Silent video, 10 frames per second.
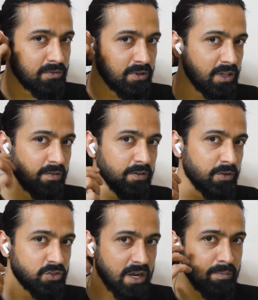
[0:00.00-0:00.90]
even if
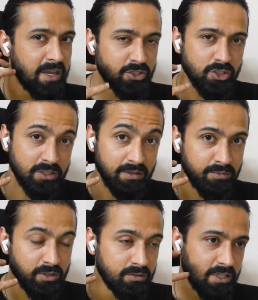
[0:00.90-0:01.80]
you try and make sure that
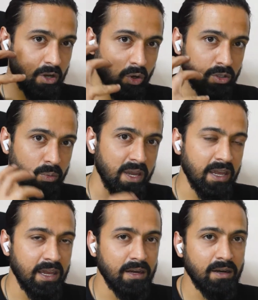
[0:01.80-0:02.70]
they're all the way
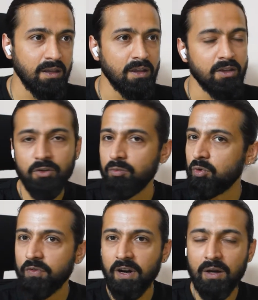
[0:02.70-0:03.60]
in, you
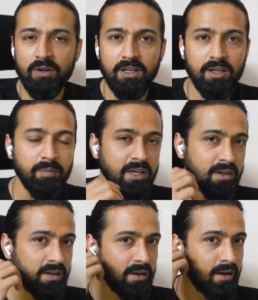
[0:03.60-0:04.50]
move around a little
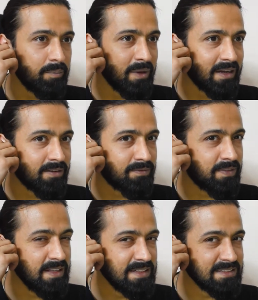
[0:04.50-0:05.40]
bit, it
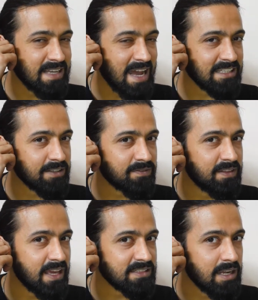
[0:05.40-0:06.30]
feels as if
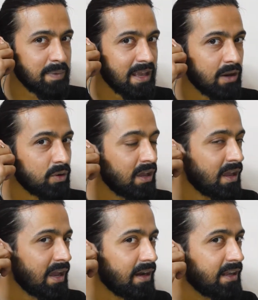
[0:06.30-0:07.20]
they are slipping out.
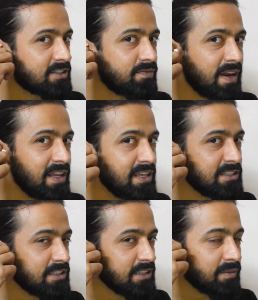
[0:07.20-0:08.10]
And it's very
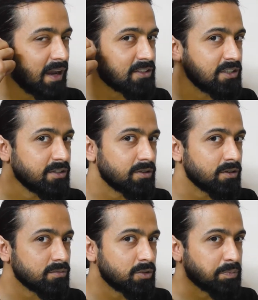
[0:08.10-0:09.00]
easy actually,
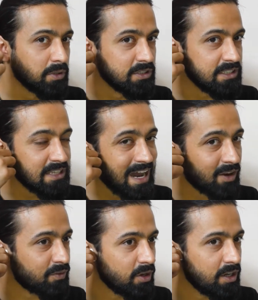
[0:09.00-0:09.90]
to pull these out
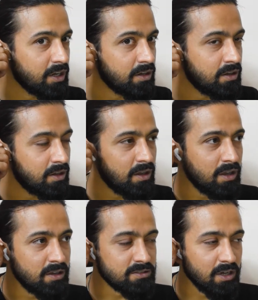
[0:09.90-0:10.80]
of your ear.
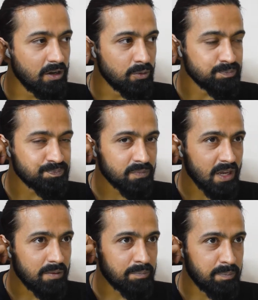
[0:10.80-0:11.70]
So
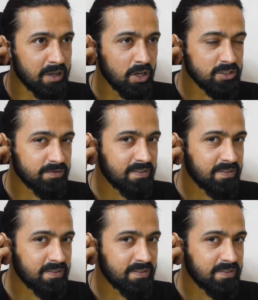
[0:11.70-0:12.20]
because of